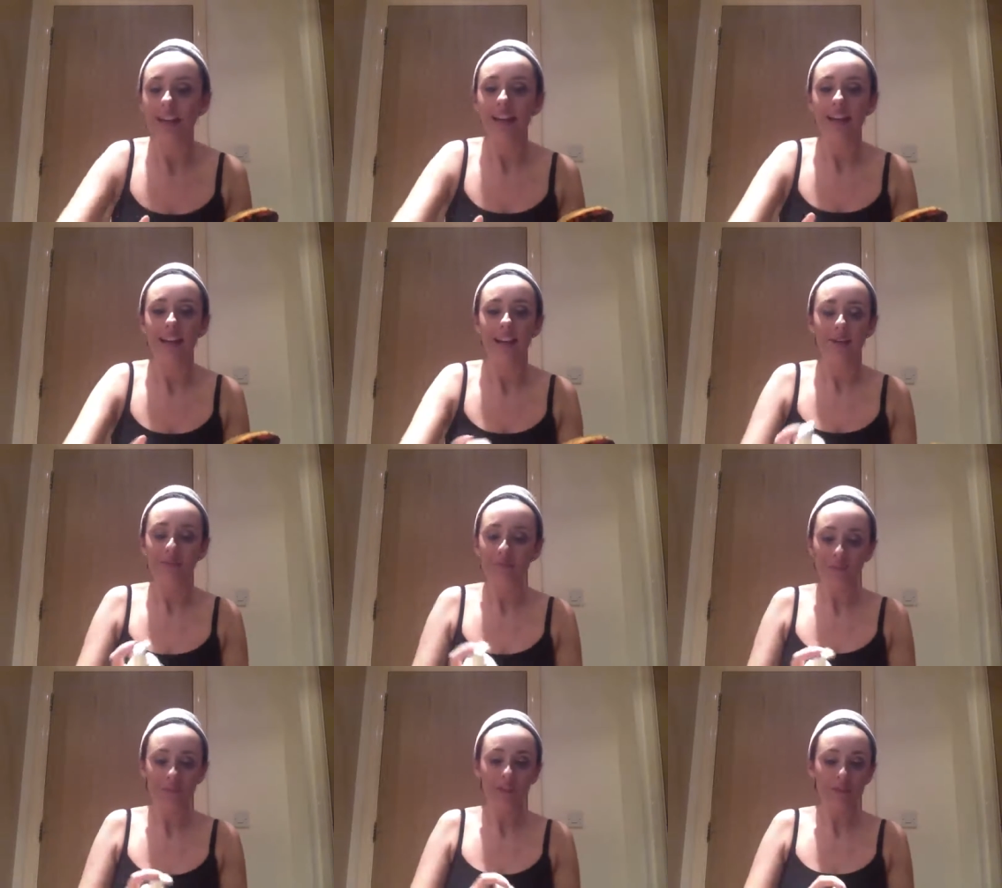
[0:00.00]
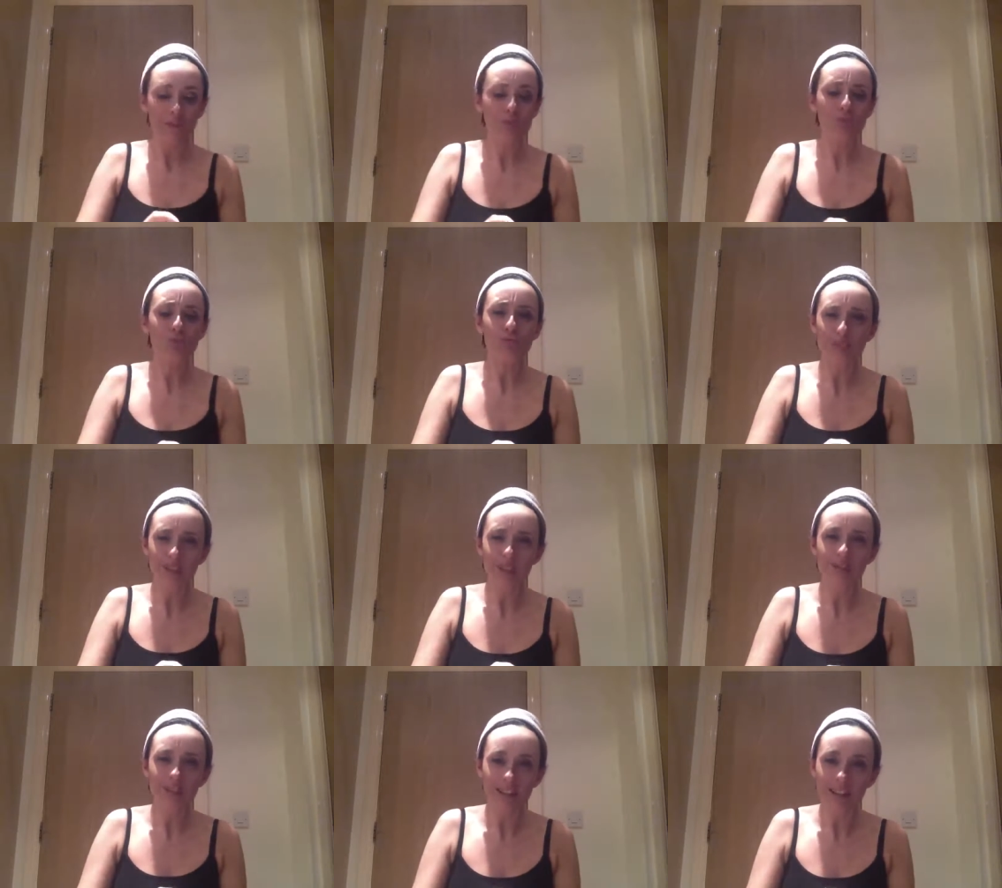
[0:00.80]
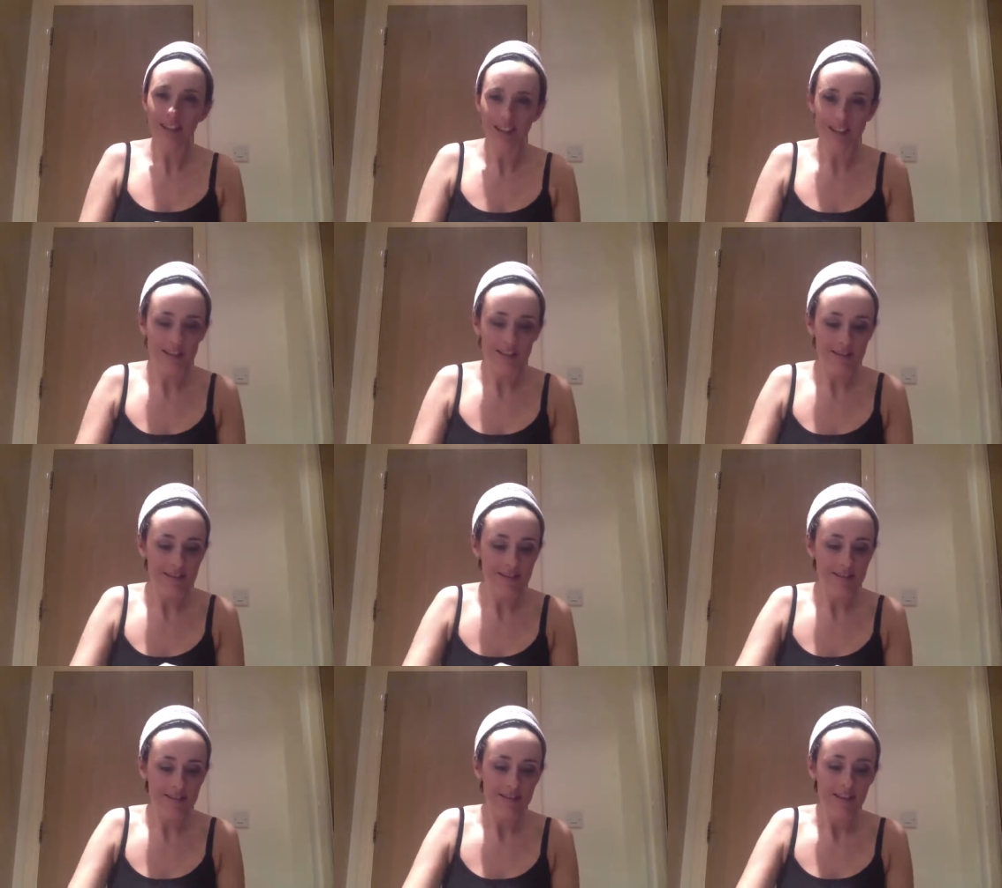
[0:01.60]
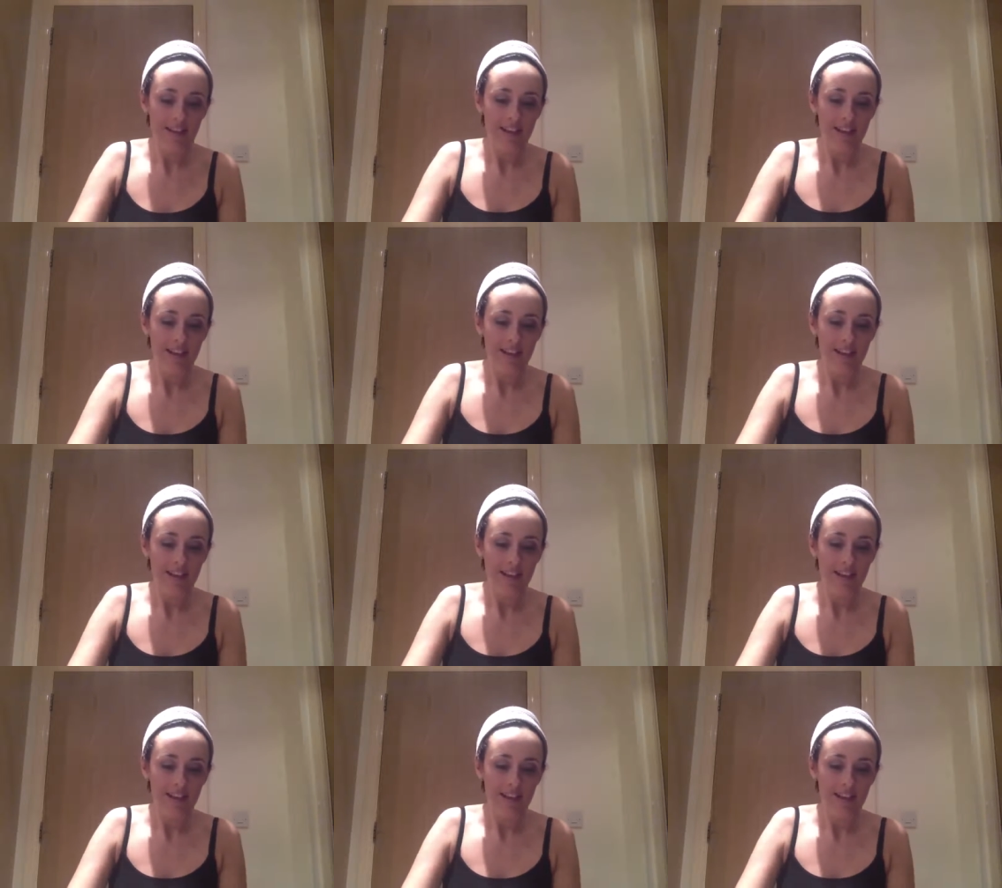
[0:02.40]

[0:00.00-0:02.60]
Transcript: It feels really, really nice.